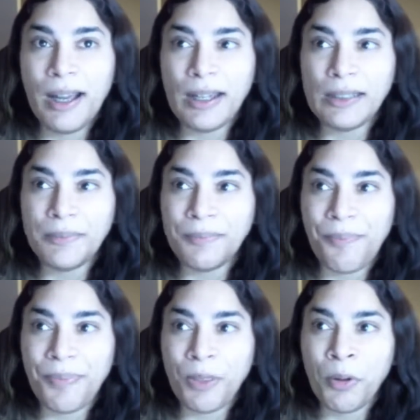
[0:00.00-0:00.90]
I
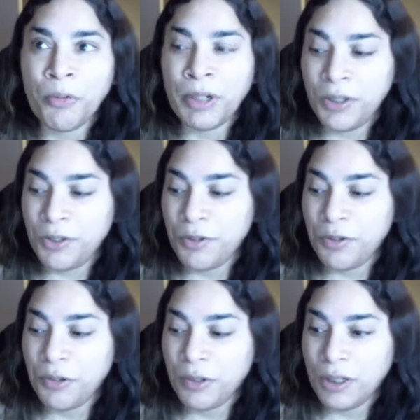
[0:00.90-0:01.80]
don't want
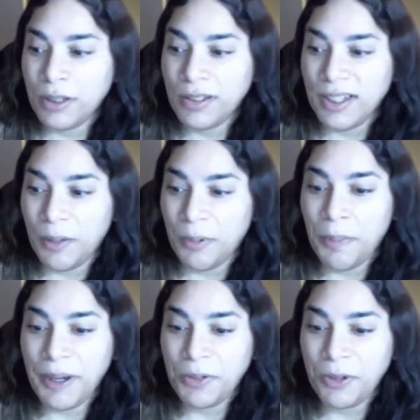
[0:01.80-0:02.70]
to set up
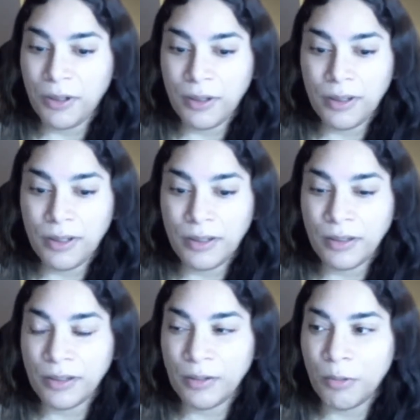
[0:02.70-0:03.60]
a Patreon
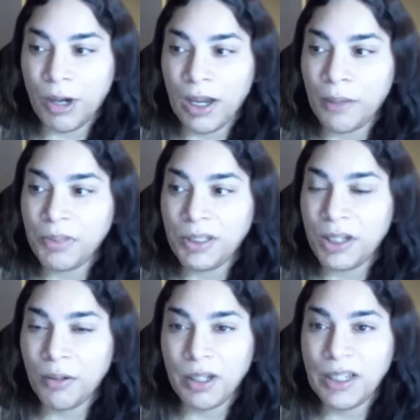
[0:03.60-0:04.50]
while I'm
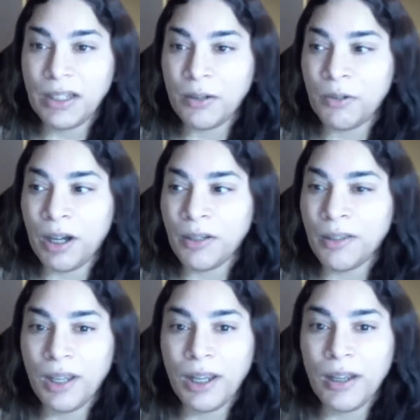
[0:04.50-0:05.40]
still only
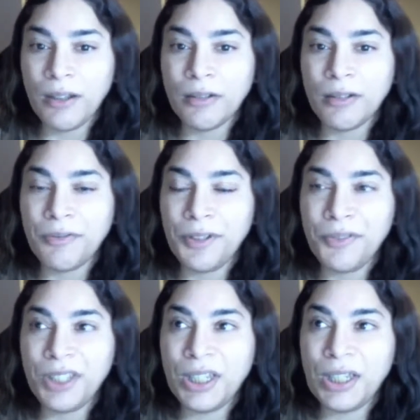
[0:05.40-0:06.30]
around
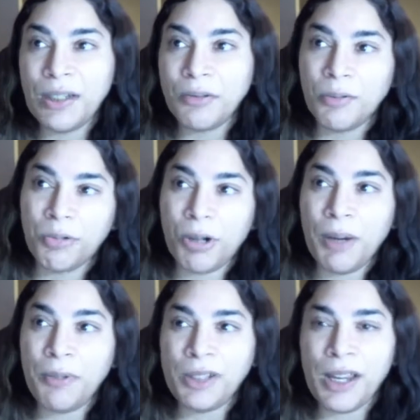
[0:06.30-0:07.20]
50
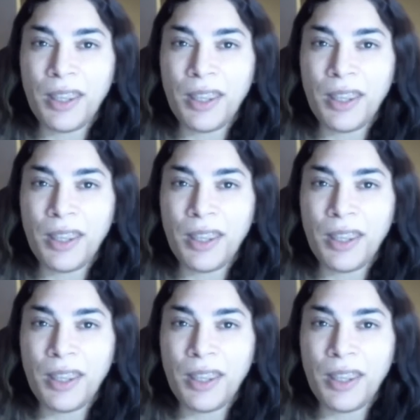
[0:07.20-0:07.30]
subscribers.